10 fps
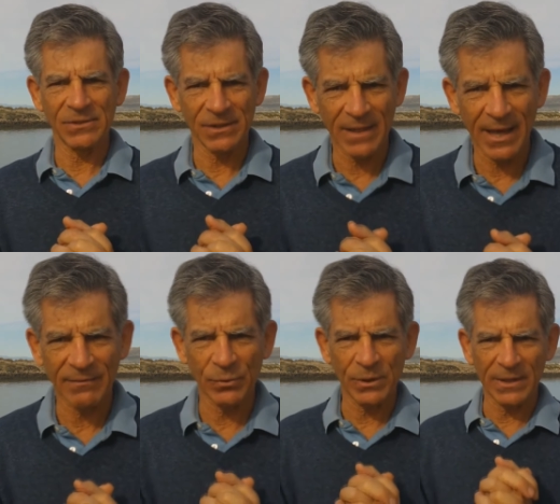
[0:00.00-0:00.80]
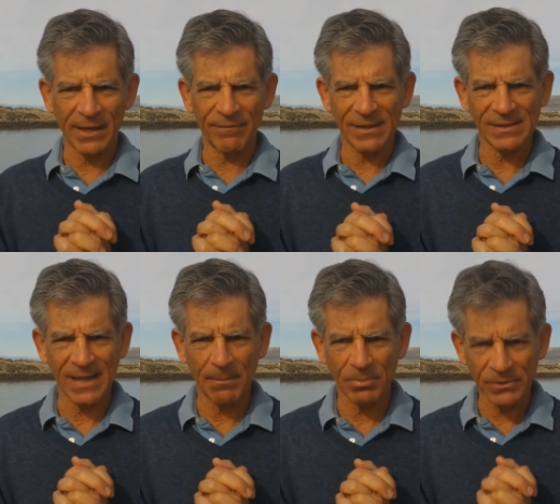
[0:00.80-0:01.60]
There's a lot of real life
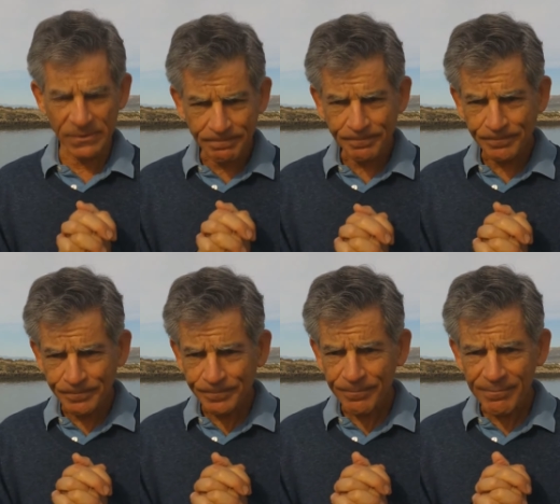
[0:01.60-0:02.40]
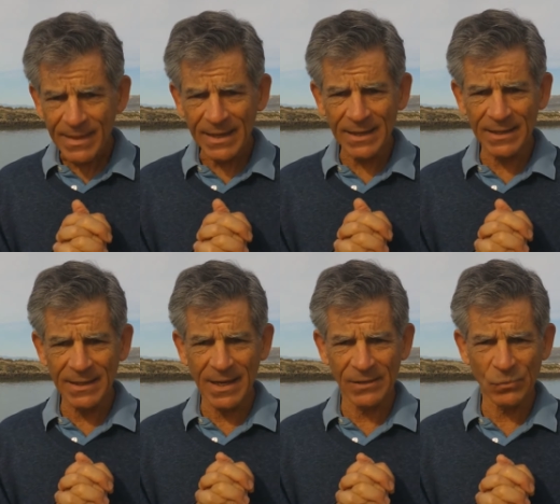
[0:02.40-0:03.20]
examples in it
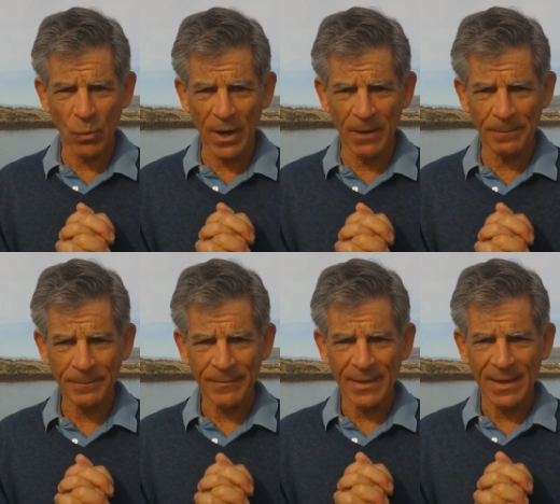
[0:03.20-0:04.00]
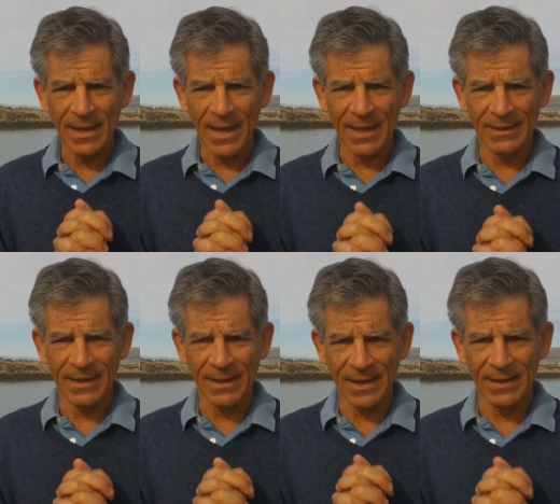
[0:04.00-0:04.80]
as well. And
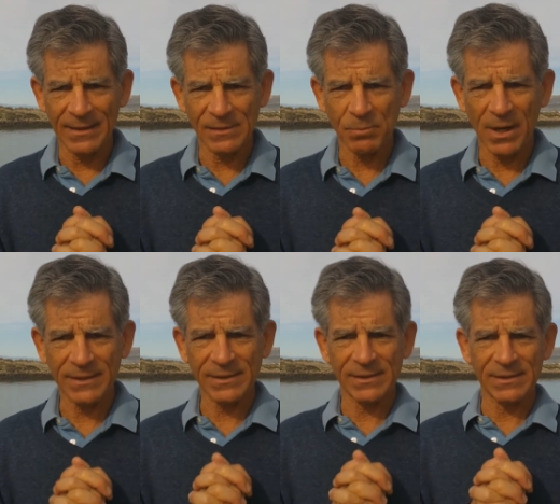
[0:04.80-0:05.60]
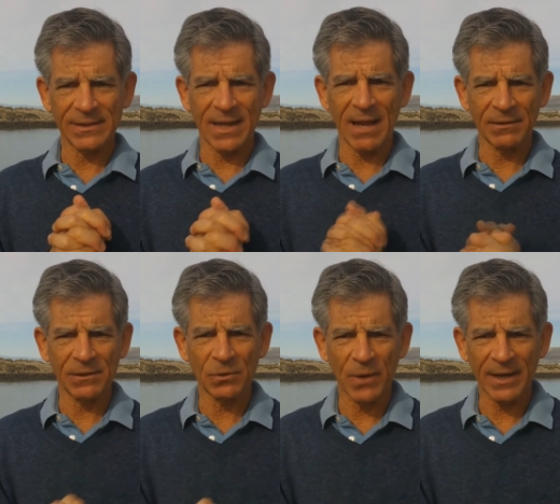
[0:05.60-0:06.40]
again, these processes and how to
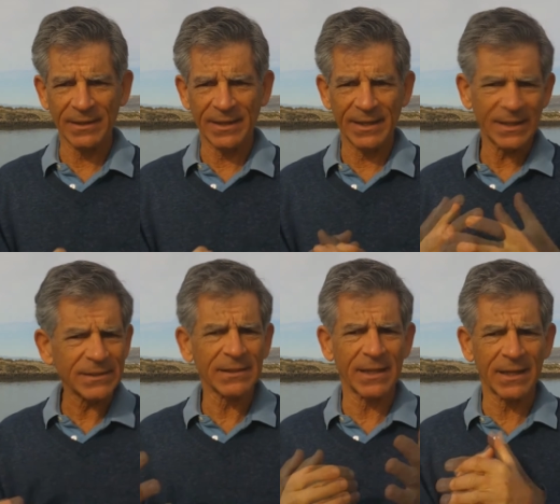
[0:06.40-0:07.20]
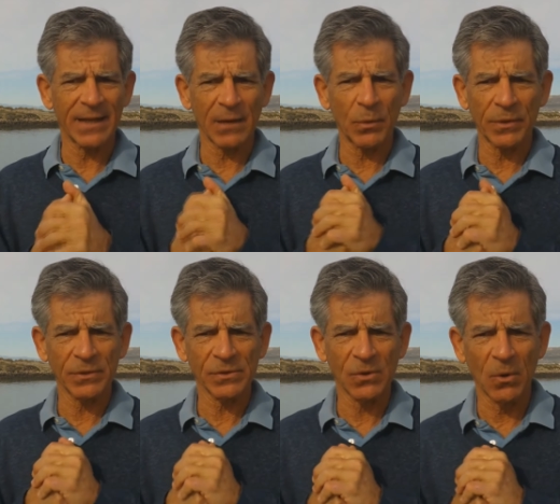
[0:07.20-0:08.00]
directly and easily connect with
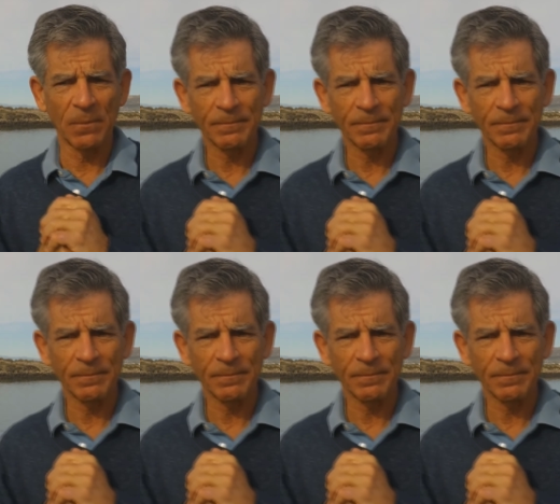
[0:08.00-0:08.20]
your soul.